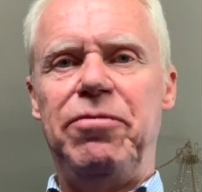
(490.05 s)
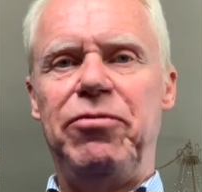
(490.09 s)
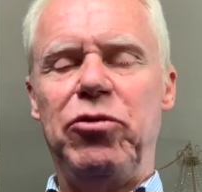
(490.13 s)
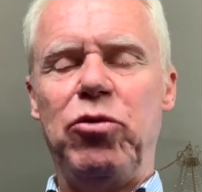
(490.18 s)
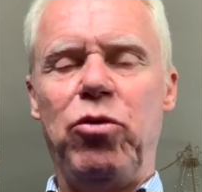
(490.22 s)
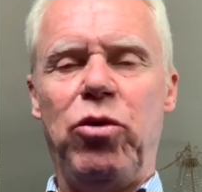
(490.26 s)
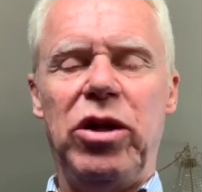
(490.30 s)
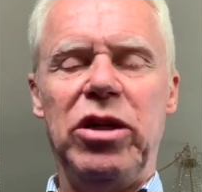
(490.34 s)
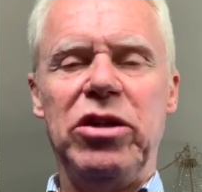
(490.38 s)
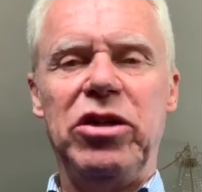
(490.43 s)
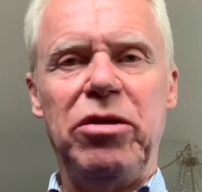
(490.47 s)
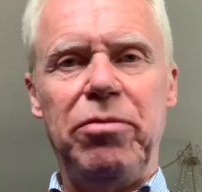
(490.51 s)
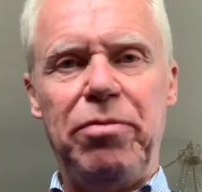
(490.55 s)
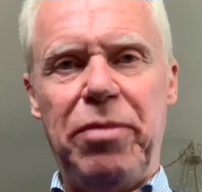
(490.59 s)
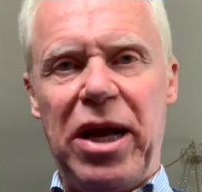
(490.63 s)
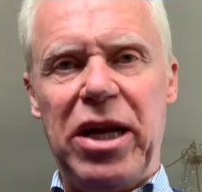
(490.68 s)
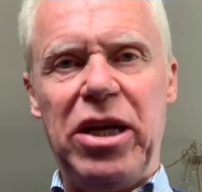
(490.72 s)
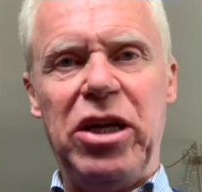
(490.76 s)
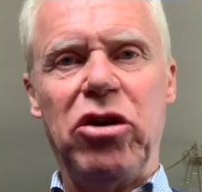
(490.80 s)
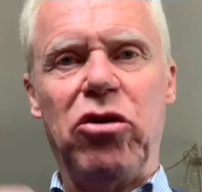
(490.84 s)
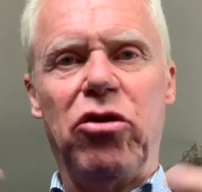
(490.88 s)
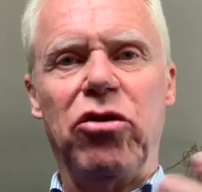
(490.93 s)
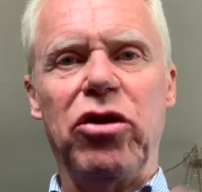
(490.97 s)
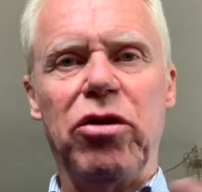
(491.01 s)
well,
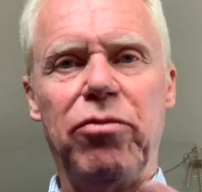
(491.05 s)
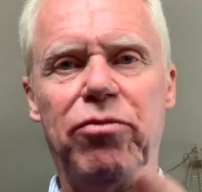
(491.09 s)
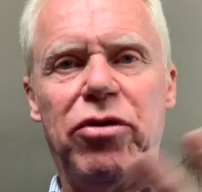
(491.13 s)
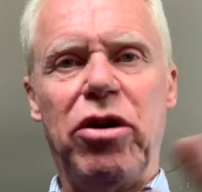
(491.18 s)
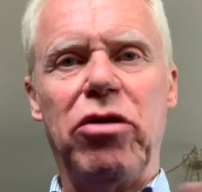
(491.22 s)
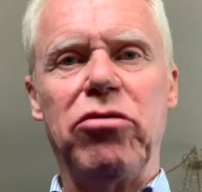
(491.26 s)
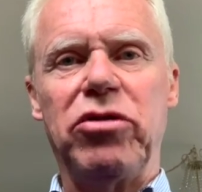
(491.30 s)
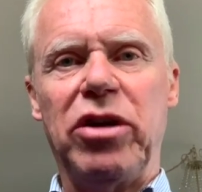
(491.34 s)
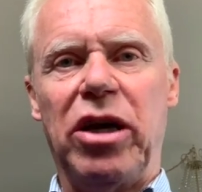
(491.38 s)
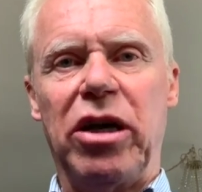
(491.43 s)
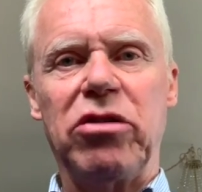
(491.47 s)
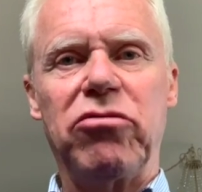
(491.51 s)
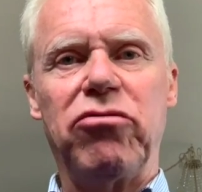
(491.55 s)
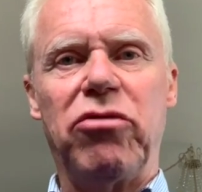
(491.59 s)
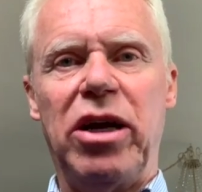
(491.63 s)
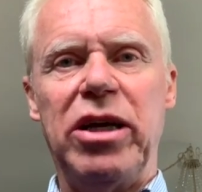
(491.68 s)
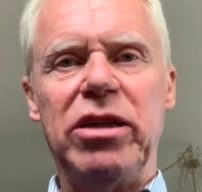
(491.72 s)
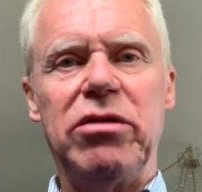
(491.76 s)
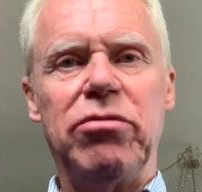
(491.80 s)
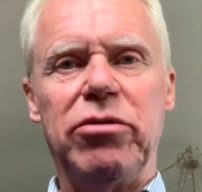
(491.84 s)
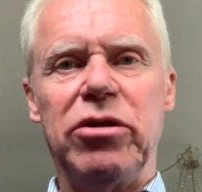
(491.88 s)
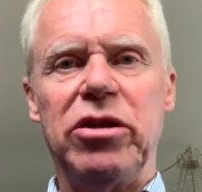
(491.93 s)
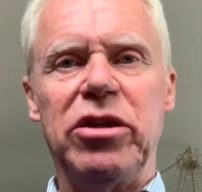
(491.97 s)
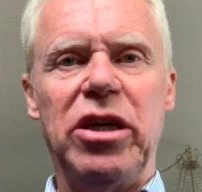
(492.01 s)
depending on the product,
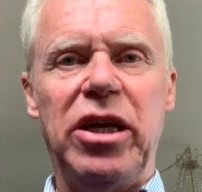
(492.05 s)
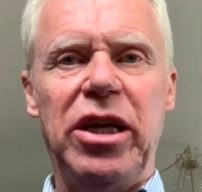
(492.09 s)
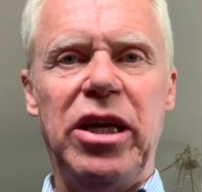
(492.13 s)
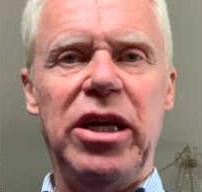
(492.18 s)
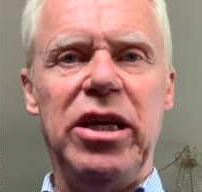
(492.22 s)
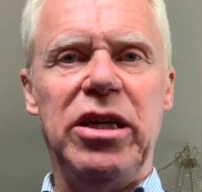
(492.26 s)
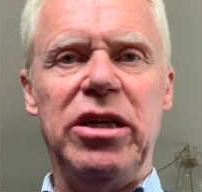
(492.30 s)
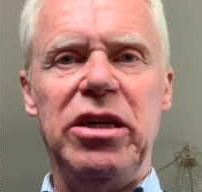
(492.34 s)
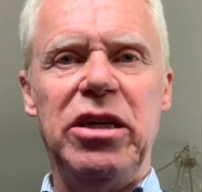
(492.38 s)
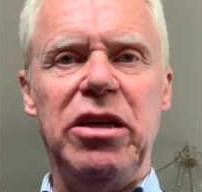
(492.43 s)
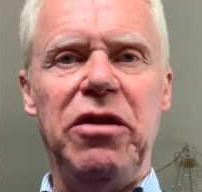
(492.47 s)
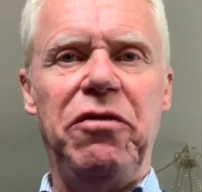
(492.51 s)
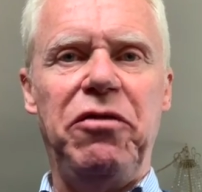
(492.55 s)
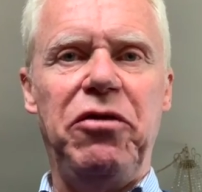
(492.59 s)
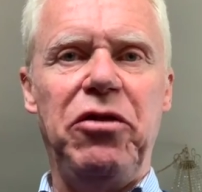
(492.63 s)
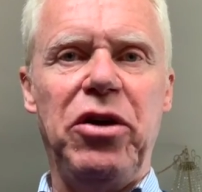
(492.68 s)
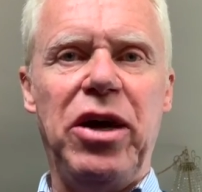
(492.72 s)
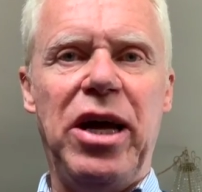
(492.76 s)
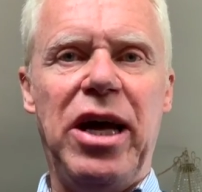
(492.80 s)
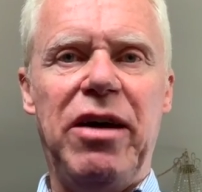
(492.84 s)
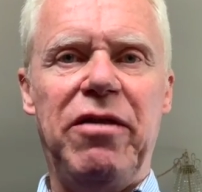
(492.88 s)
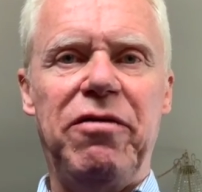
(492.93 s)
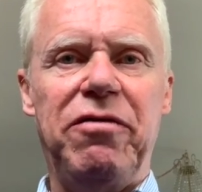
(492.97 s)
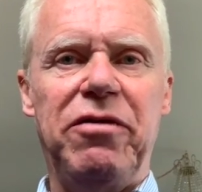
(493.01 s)
right? But here, if you
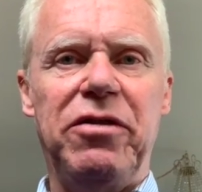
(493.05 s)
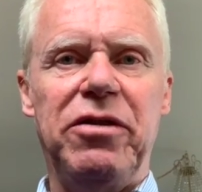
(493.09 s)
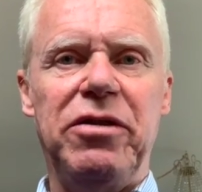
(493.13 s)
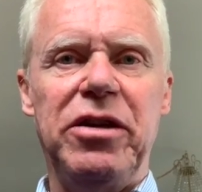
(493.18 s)
have